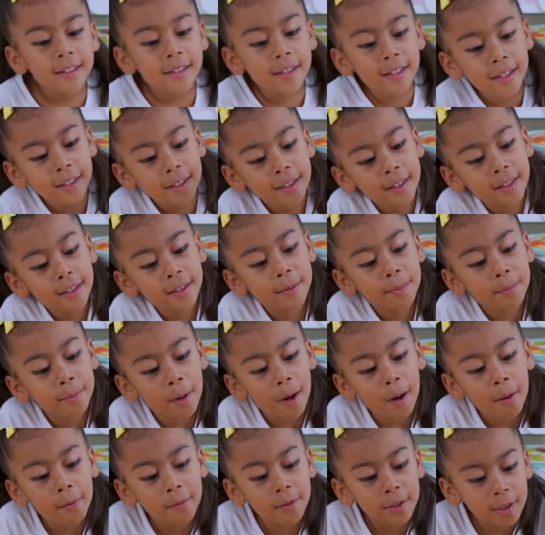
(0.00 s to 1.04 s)
This is
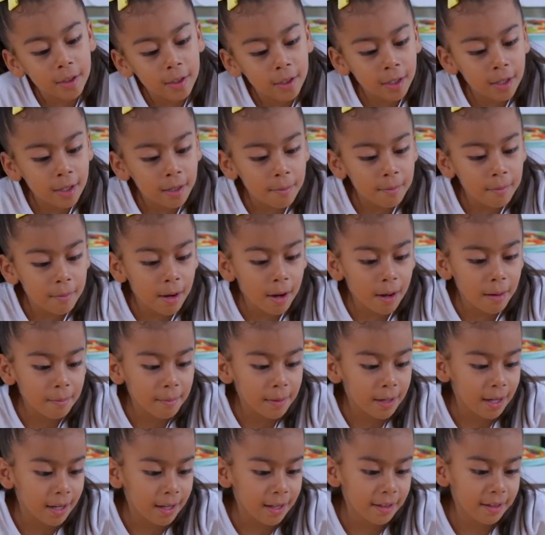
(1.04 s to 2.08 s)
Mama. Look at
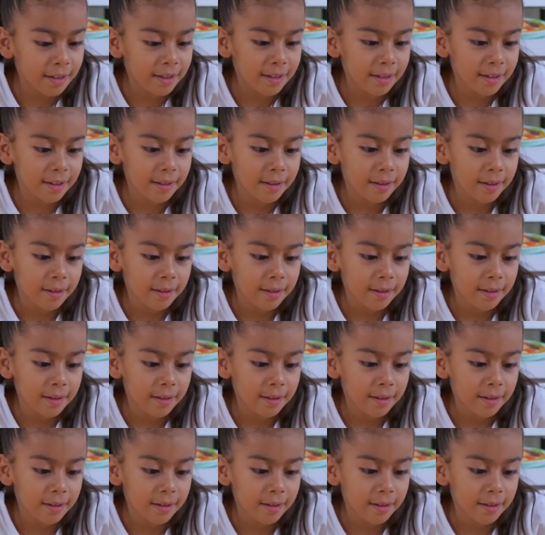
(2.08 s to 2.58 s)
Mama's.